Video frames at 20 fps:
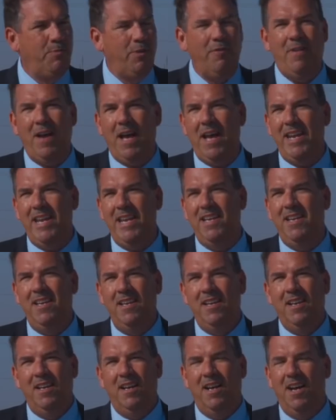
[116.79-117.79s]
providing
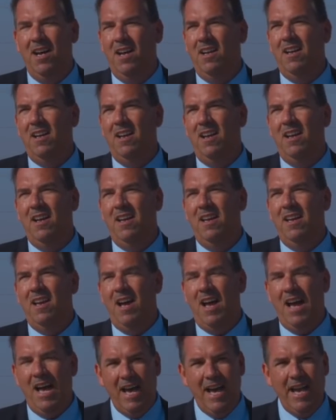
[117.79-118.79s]

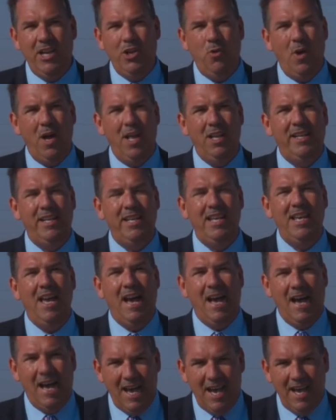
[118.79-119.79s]
high quality,
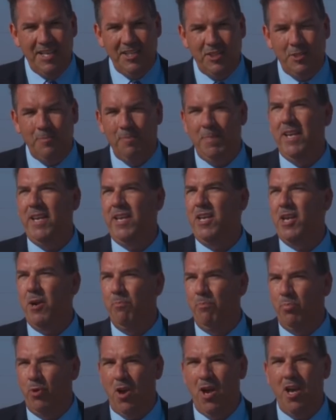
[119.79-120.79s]
high speed
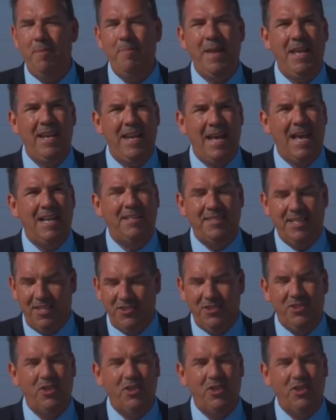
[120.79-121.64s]
broadband access